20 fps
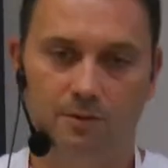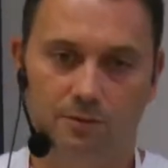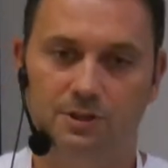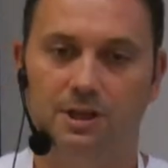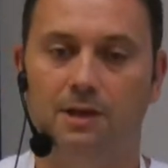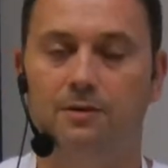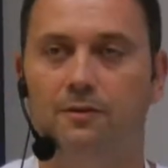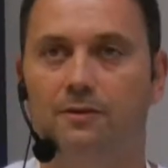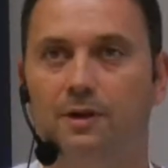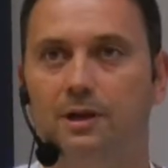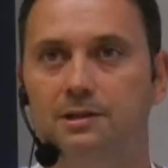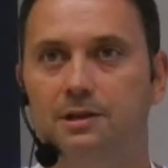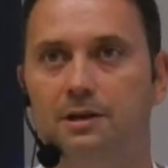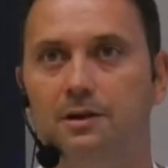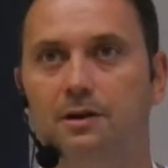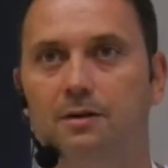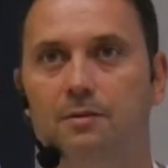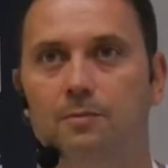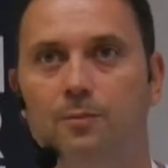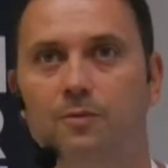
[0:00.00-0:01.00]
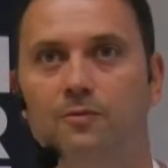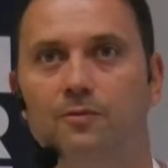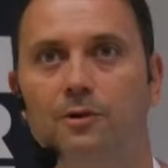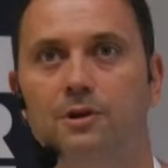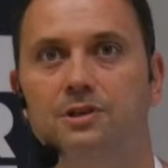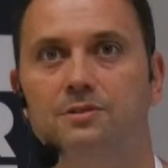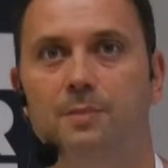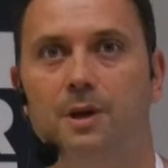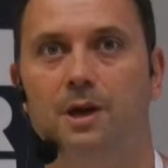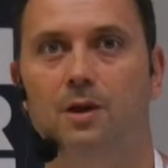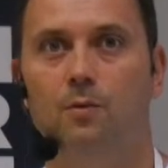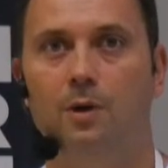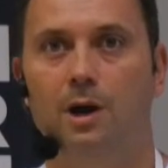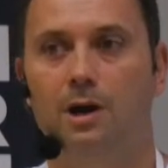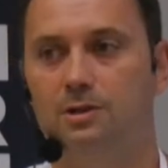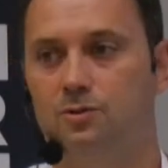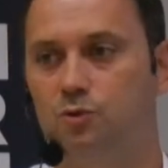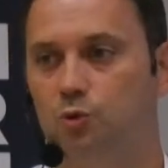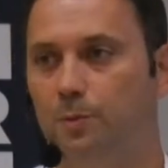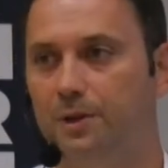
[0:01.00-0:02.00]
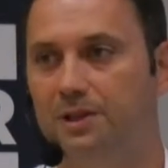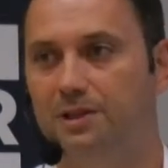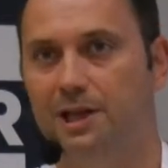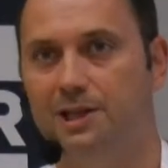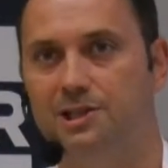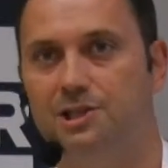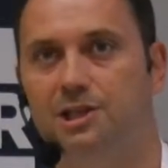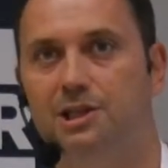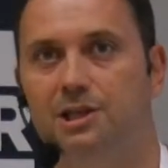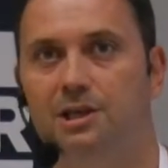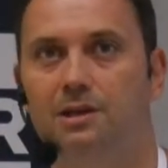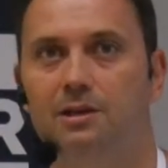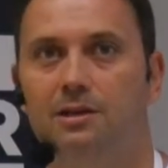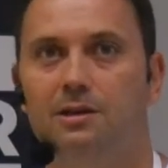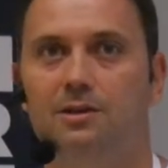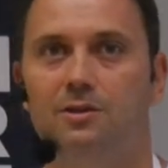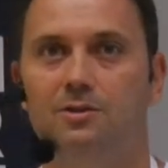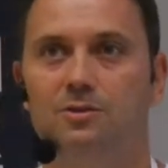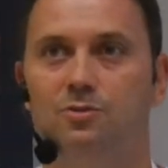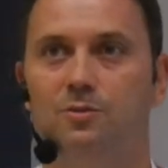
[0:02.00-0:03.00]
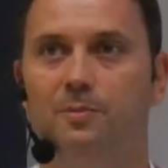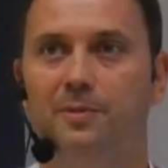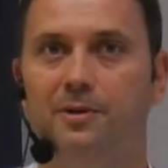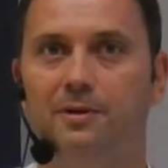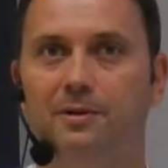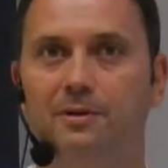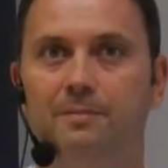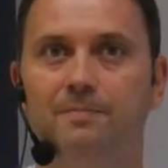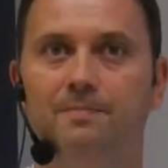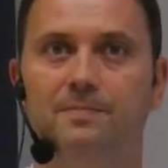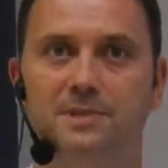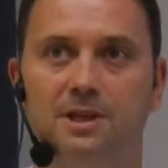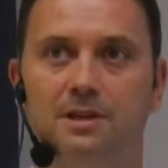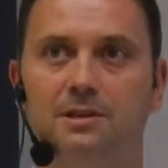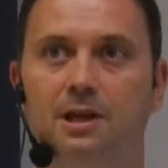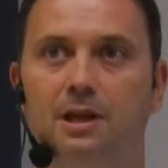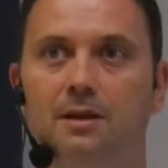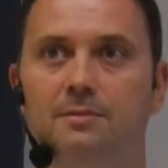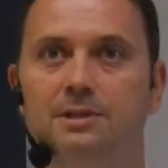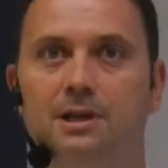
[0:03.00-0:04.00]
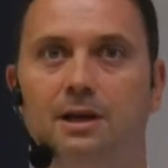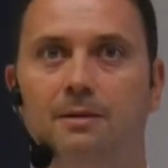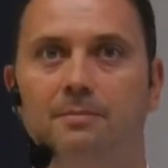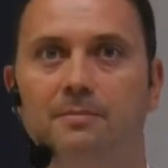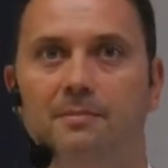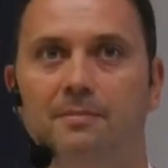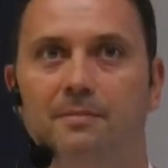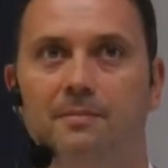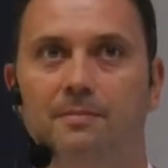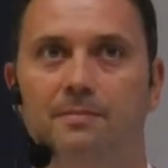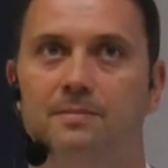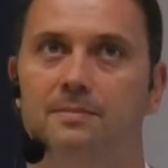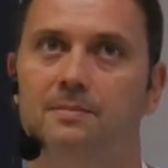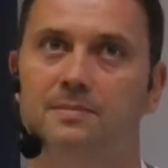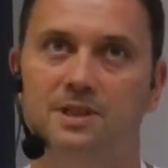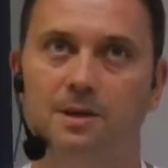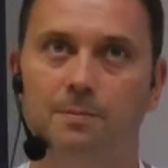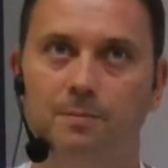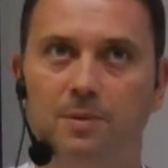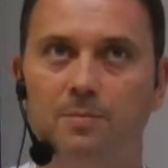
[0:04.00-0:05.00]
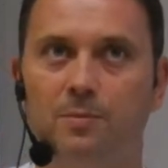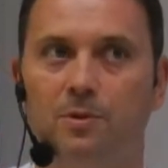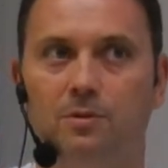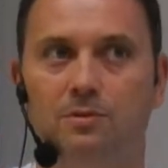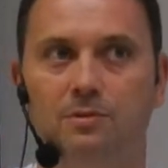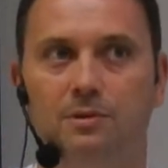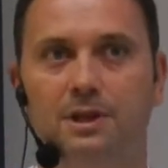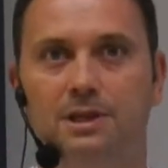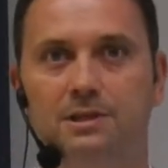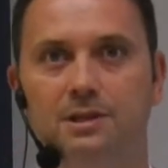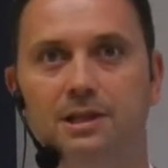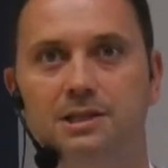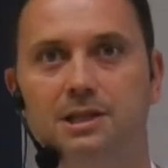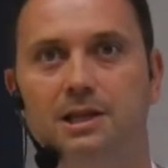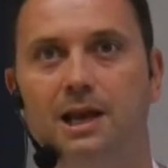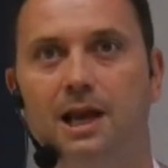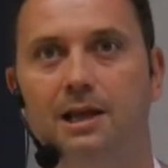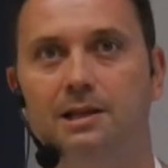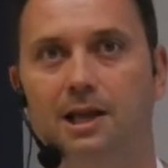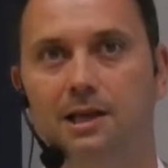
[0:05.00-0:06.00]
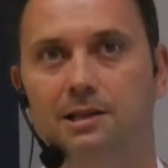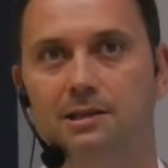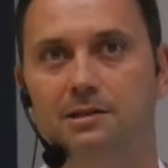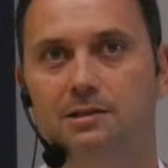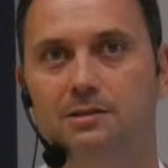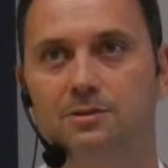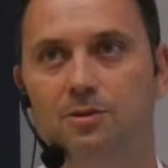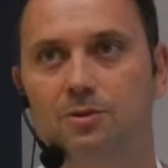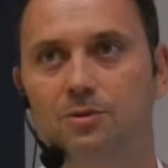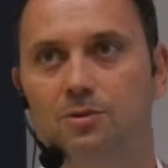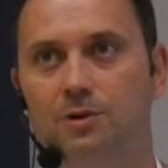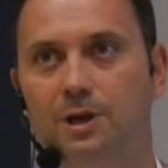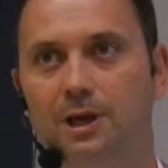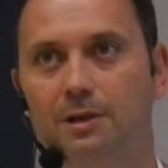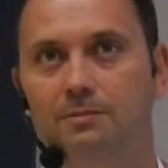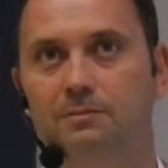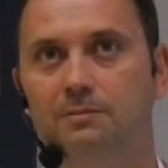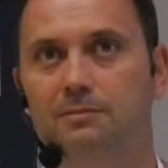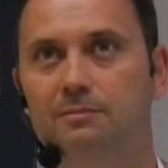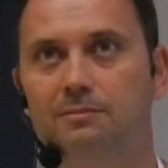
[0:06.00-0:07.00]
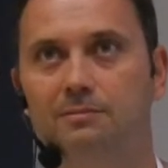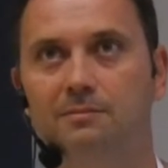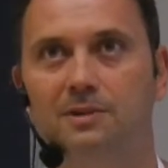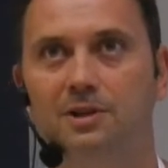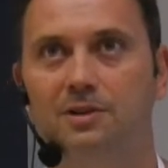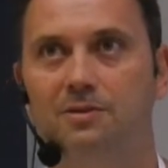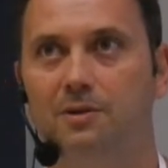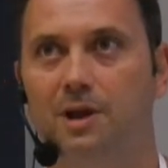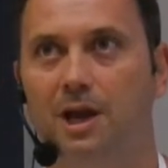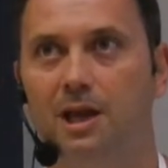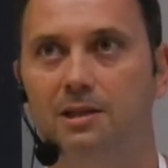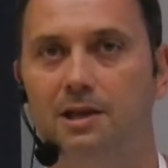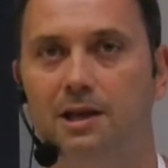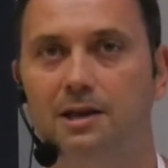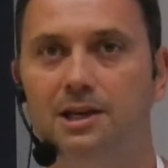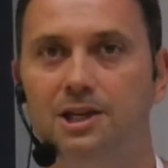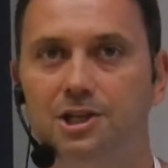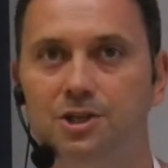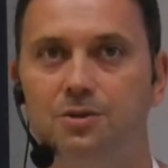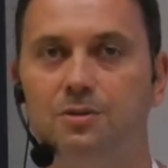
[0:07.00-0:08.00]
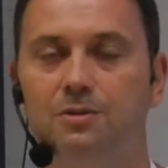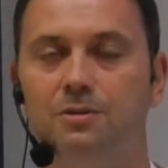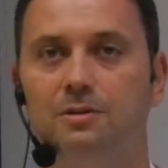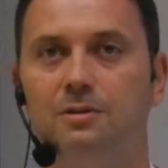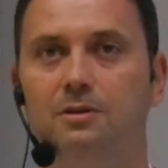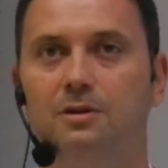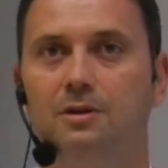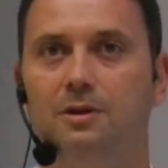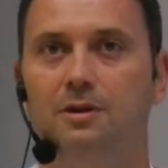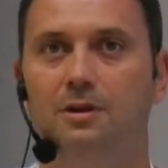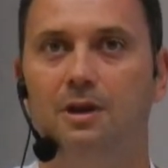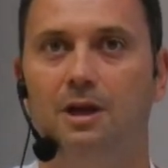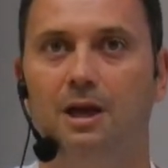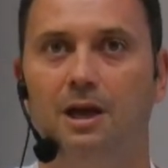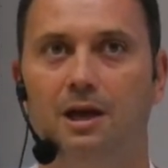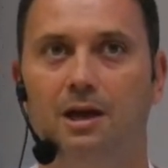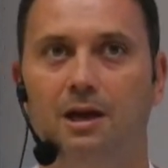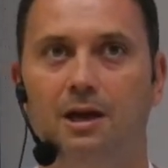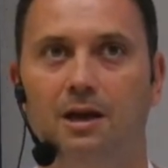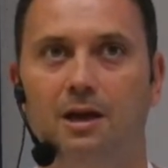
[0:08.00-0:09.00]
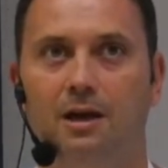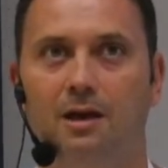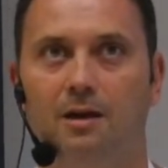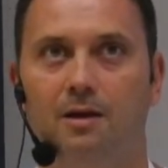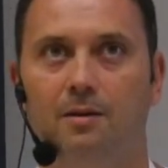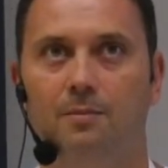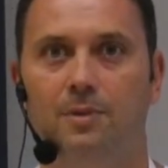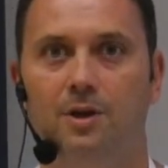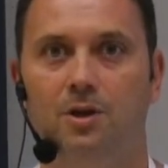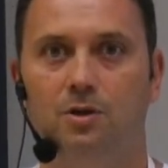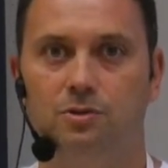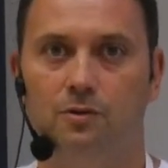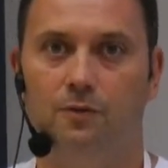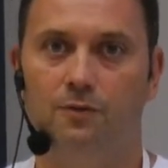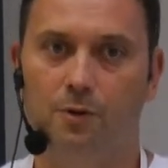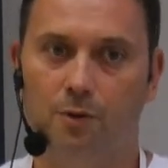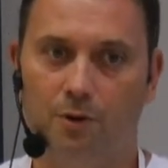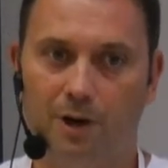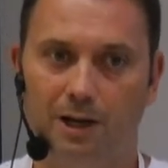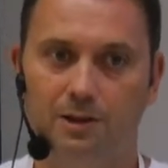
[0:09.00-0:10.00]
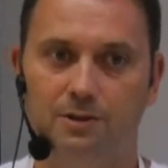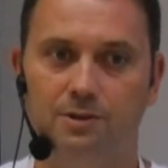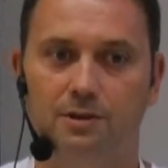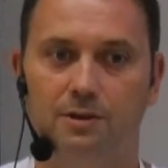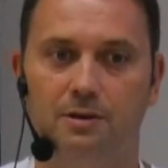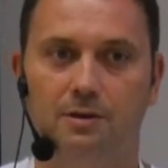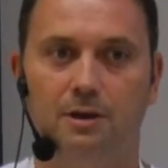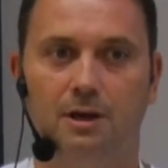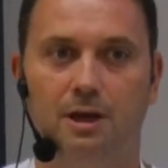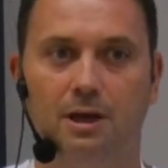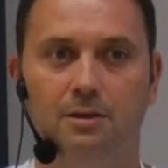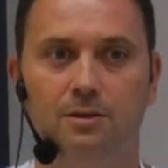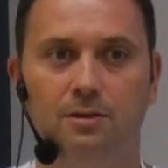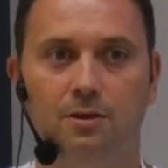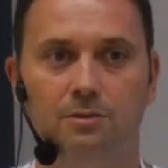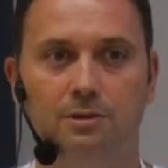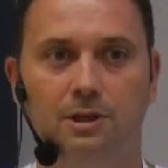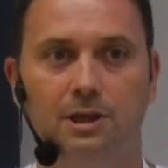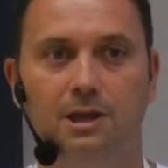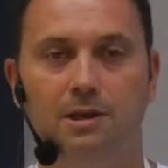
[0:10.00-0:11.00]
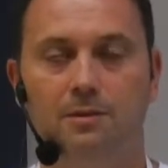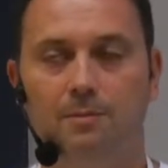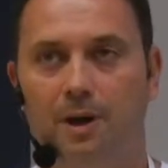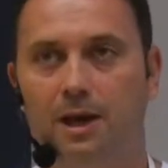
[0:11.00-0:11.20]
Some of us are from Spain. We are super touchy, super sometimes, and some people that doesn't like that. So you can create an issue because of your culture and not taking